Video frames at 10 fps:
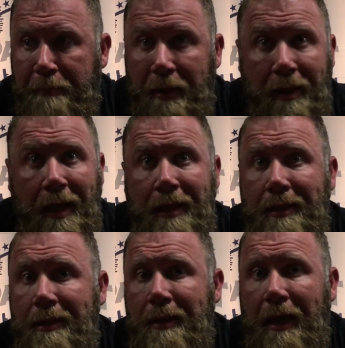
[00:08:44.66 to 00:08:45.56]

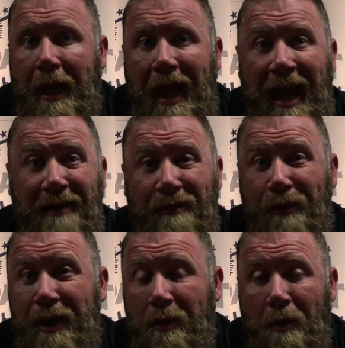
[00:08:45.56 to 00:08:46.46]
Plus,
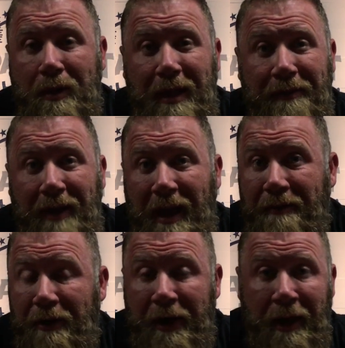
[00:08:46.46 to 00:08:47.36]
every course I've
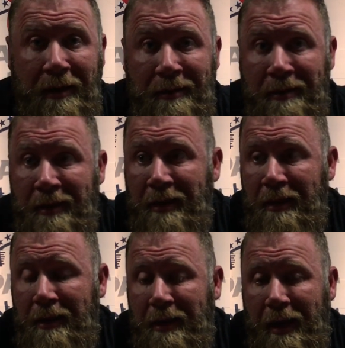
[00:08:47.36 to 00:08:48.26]
ever done,
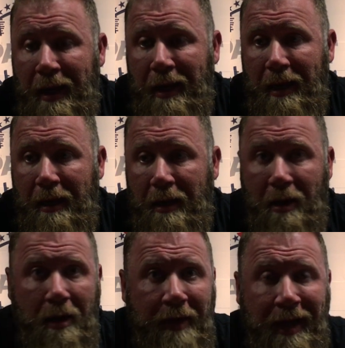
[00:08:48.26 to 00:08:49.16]

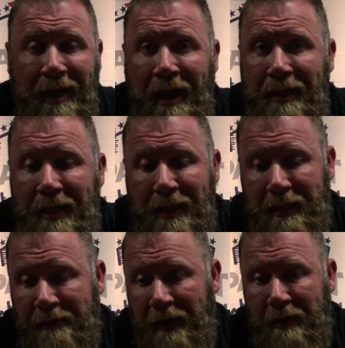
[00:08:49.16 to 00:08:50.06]
all that content
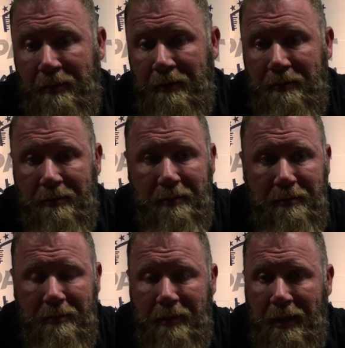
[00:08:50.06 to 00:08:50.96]
is available
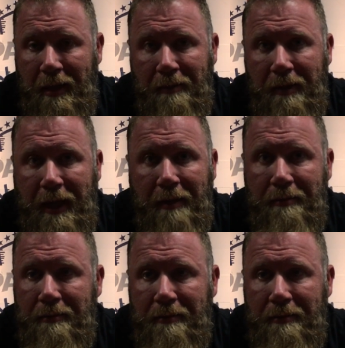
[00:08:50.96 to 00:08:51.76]
uh, with that